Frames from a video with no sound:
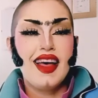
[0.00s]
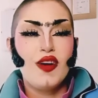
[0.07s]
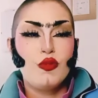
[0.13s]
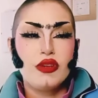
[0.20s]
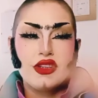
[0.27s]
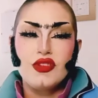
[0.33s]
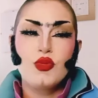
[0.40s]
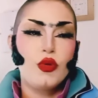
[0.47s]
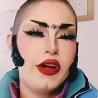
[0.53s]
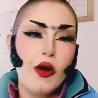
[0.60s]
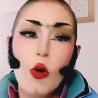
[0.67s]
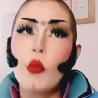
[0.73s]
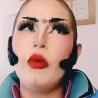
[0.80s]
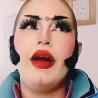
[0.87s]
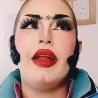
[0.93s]
which we
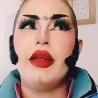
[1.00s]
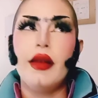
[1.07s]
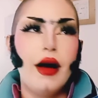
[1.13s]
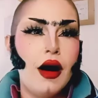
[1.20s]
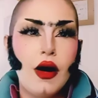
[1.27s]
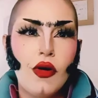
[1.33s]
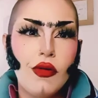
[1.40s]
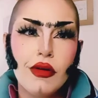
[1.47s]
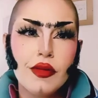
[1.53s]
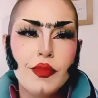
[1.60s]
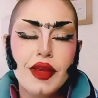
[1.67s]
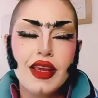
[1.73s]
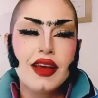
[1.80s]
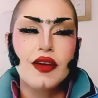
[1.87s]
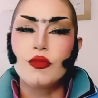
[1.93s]
already know will
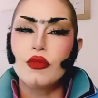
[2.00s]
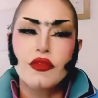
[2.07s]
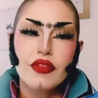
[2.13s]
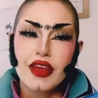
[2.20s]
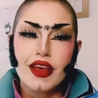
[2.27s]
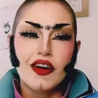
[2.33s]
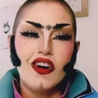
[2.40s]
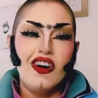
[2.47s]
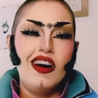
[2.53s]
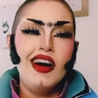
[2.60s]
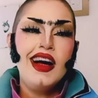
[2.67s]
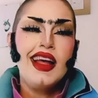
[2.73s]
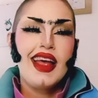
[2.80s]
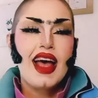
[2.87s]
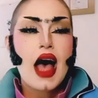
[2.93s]
be a reveal,
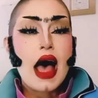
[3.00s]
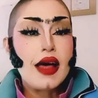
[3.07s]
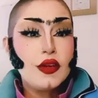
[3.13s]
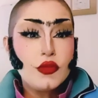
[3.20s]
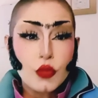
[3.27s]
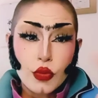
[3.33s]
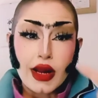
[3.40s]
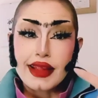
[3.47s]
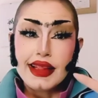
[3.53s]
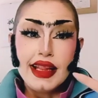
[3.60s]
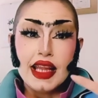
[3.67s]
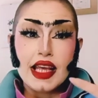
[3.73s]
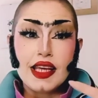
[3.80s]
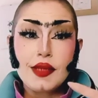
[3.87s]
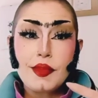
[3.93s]
and red
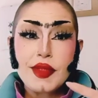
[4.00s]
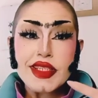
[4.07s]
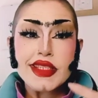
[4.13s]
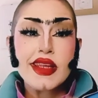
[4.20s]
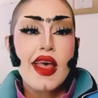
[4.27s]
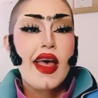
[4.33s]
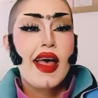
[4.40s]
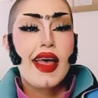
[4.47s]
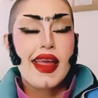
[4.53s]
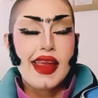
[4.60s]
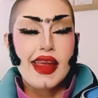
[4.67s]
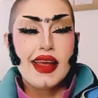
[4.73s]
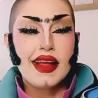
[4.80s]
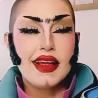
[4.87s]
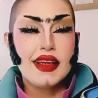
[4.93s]
lips.
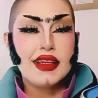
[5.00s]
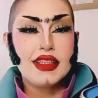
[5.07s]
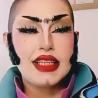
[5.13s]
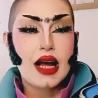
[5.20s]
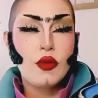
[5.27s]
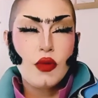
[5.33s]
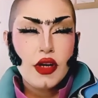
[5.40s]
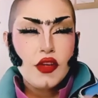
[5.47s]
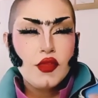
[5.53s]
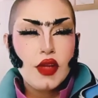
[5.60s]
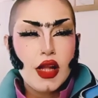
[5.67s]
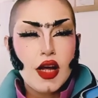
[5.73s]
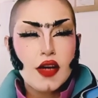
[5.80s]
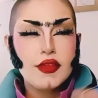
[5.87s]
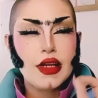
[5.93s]
And I would have
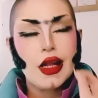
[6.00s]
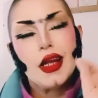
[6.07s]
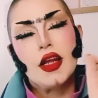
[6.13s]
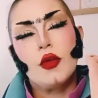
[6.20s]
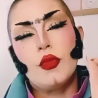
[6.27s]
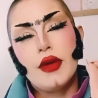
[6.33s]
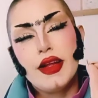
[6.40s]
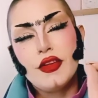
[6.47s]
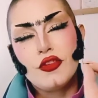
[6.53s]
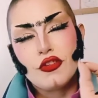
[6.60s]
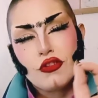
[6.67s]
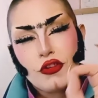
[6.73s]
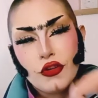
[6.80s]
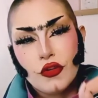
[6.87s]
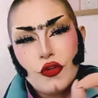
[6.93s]
loved like a red
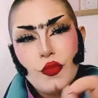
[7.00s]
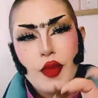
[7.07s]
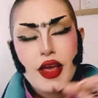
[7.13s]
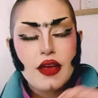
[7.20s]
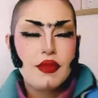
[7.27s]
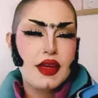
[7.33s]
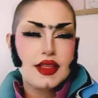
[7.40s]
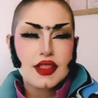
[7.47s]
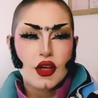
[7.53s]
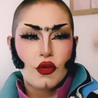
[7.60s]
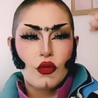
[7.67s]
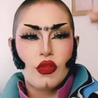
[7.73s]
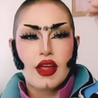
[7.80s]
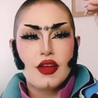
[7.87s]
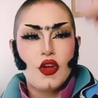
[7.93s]
shoe maybe,
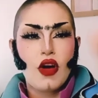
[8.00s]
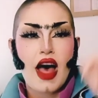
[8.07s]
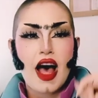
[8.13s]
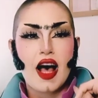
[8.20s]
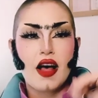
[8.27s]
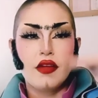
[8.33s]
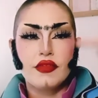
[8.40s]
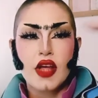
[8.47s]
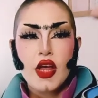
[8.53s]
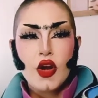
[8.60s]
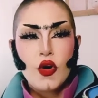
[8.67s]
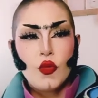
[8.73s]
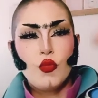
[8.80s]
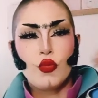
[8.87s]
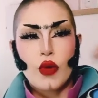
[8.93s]
so then you have
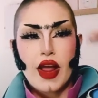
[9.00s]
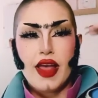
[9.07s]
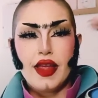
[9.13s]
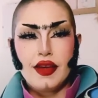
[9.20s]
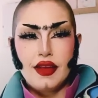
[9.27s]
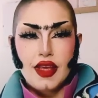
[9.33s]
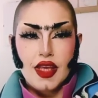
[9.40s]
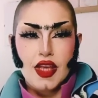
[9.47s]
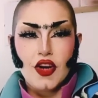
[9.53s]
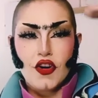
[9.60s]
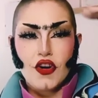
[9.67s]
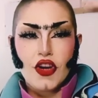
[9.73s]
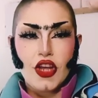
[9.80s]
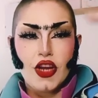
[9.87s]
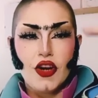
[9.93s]
red here,
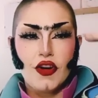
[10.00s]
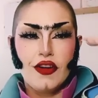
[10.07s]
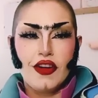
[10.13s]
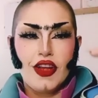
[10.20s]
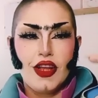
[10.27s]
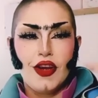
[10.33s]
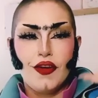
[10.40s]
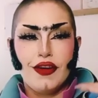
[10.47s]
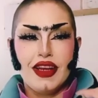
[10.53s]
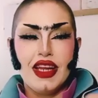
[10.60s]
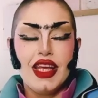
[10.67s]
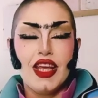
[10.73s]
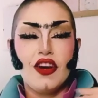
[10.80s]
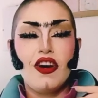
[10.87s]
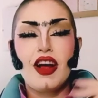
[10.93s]
here, here, and
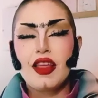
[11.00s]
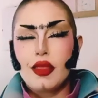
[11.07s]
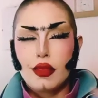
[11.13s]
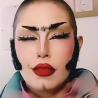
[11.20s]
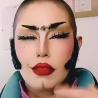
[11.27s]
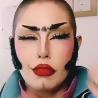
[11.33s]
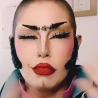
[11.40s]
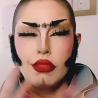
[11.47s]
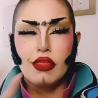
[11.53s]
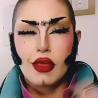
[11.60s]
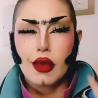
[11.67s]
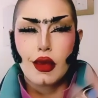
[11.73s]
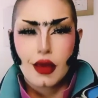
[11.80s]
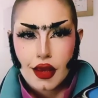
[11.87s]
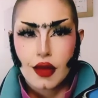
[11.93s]
here. I
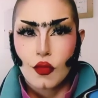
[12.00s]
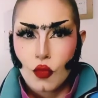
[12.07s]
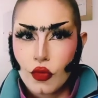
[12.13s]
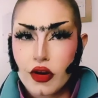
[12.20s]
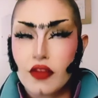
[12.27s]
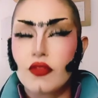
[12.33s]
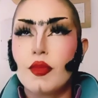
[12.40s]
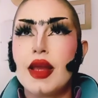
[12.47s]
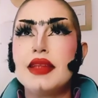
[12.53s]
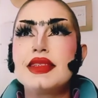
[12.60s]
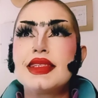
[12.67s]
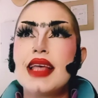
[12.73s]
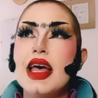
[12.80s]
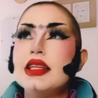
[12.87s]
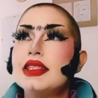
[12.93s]
think it would have made
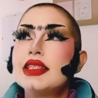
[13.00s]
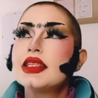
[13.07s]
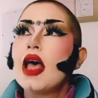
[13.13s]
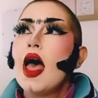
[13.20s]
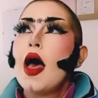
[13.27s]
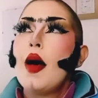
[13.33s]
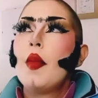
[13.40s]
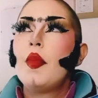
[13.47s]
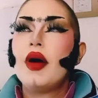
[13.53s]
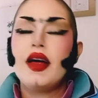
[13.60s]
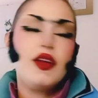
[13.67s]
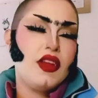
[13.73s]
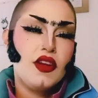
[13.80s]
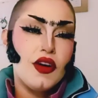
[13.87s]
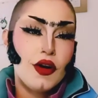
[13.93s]
sense,
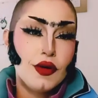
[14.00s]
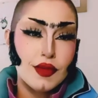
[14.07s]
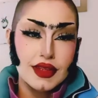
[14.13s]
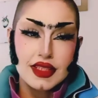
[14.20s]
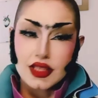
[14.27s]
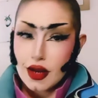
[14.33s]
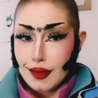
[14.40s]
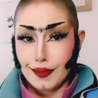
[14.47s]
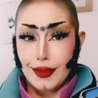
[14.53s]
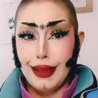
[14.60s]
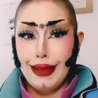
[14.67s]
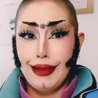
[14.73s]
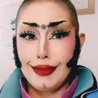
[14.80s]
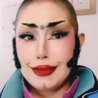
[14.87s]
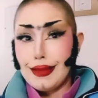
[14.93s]
but you know, it's not
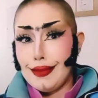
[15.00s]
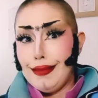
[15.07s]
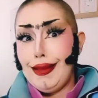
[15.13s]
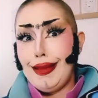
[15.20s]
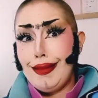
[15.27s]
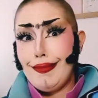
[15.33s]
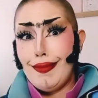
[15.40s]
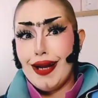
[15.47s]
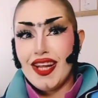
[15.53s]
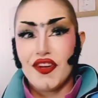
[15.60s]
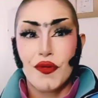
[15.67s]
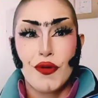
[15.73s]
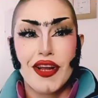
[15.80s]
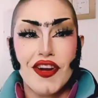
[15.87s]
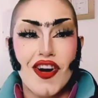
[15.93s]
me, so what
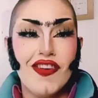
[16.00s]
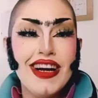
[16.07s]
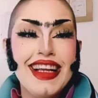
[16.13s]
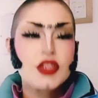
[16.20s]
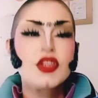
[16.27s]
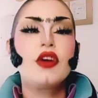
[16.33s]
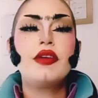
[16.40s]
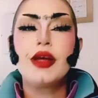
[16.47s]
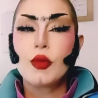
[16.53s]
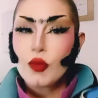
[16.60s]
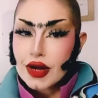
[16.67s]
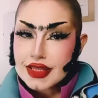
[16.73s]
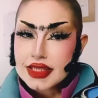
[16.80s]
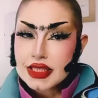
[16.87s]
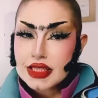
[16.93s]
do I know? So it
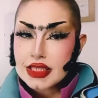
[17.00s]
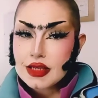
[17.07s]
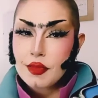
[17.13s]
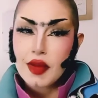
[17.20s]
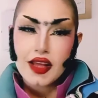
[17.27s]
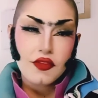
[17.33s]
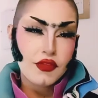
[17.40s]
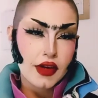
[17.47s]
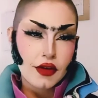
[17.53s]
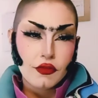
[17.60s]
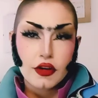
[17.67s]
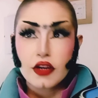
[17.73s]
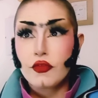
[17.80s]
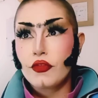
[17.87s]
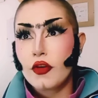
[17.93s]
wasn't my
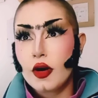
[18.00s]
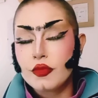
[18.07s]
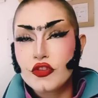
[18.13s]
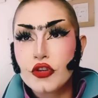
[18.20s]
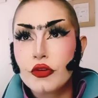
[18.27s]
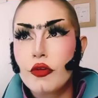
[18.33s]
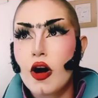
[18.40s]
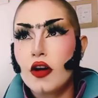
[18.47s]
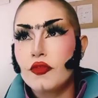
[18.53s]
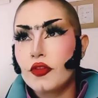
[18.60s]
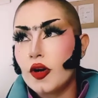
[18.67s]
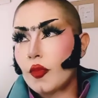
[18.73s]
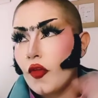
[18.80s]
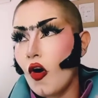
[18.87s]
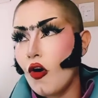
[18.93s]
favorite from Sharon
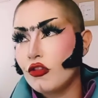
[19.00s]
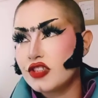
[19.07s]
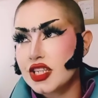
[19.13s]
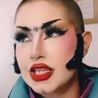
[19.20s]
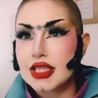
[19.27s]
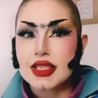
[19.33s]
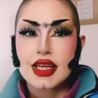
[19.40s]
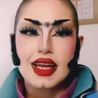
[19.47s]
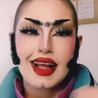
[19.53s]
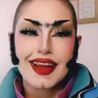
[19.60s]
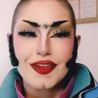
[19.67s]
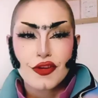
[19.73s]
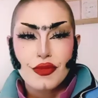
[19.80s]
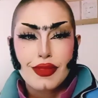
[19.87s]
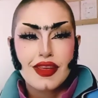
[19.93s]
from the whole season. I
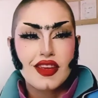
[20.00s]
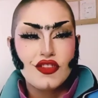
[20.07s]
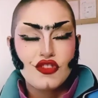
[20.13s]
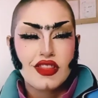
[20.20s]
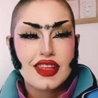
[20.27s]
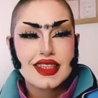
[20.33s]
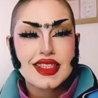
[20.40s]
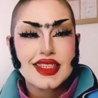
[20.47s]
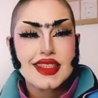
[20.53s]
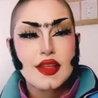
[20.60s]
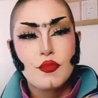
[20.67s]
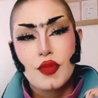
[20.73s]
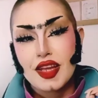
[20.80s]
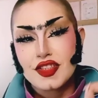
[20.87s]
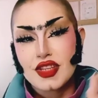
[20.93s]
don't think this is the
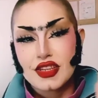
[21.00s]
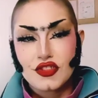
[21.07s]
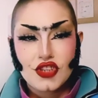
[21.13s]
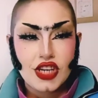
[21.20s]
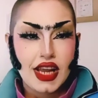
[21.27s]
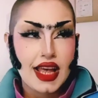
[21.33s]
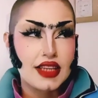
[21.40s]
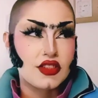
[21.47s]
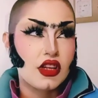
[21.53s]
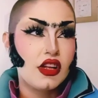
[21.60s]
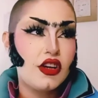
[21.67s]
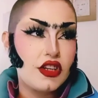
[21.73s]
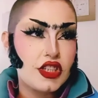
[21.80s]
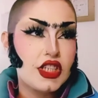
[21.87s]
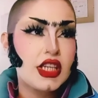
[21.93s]
best that she has
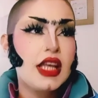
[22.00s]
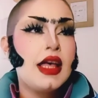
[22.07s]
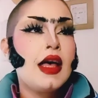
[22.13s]
looked,